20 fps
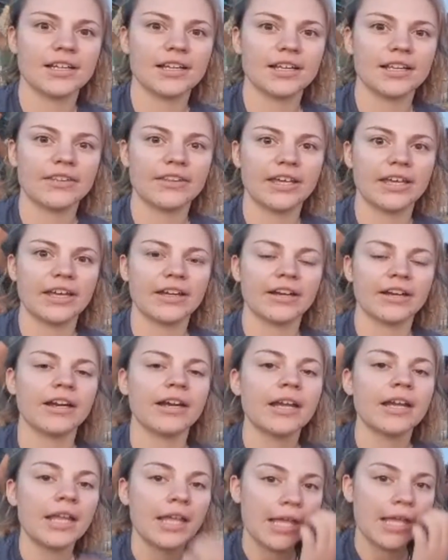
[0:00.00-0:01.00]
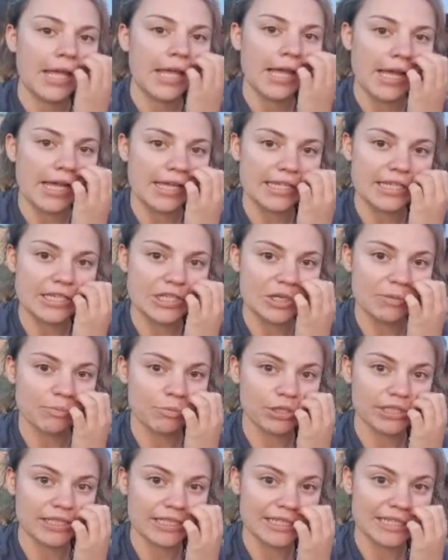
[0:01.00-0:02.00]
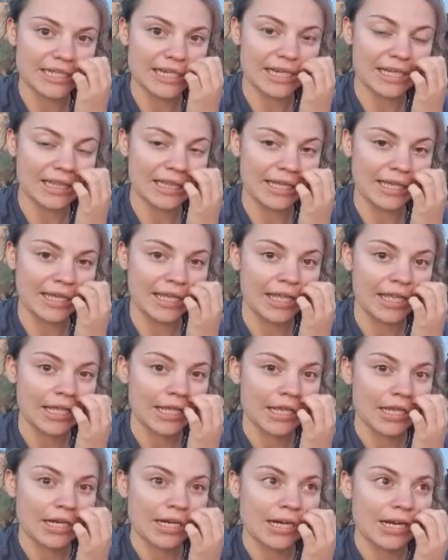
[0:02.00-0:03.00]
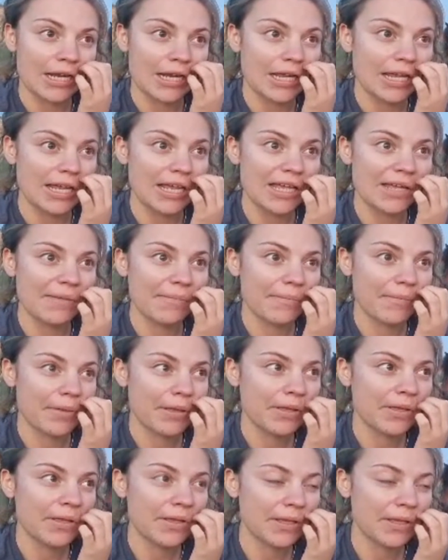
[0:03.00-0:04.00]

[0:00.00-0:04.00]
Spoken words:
there? E.g. pretty tiling. It's